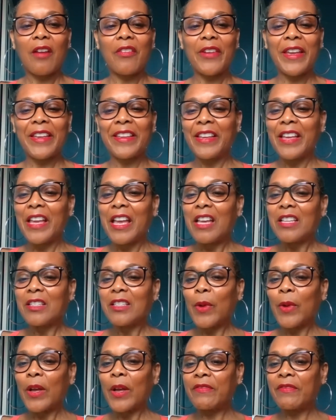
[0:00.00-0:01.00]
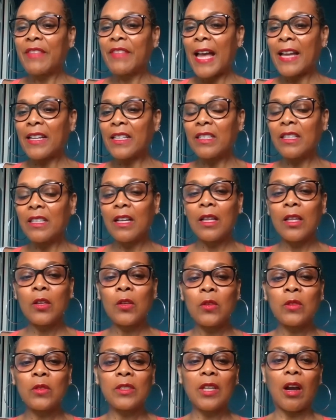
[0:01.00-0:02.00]
All right. Well, that
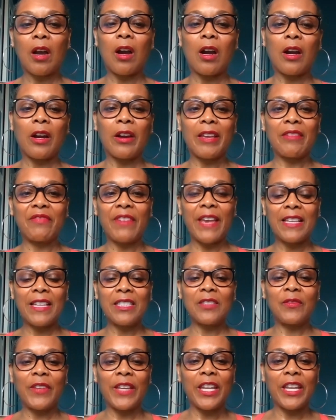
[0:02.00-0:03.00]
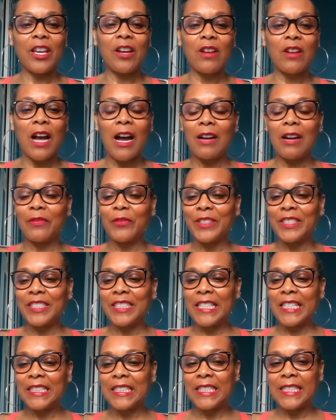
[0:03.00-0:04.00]
concludes our advanced video
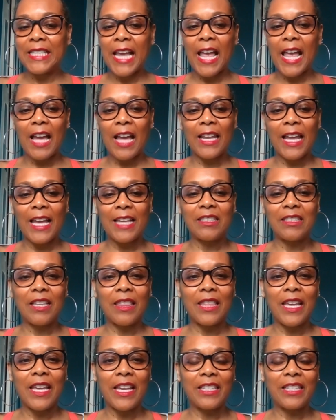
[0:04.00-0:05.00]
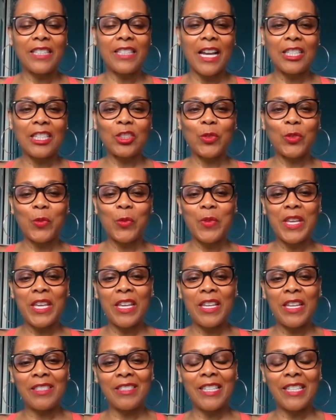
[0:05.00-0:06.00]
conferencing today. I'd like to thank Joshua
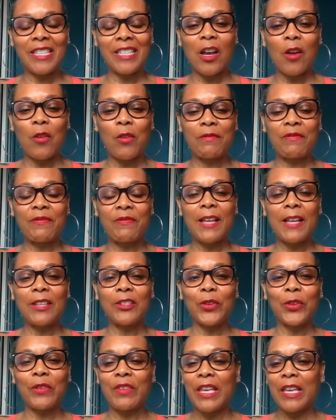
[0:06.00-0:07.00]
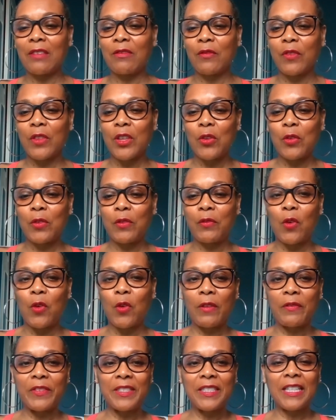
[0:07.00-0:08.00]
Reed, CEO and founder of Influ,
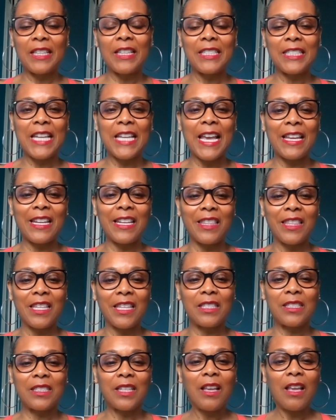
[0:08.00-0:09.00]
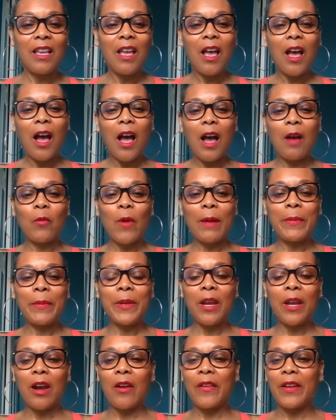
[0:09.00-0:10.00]
for facilitating this uh,
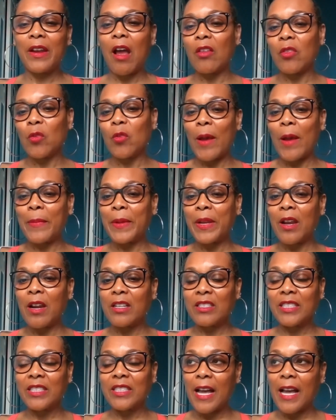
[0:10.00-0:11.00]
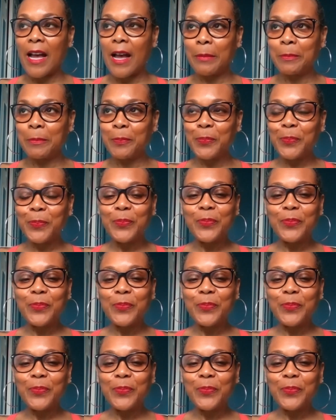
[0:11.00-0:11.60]
webinar and all the webinars to come.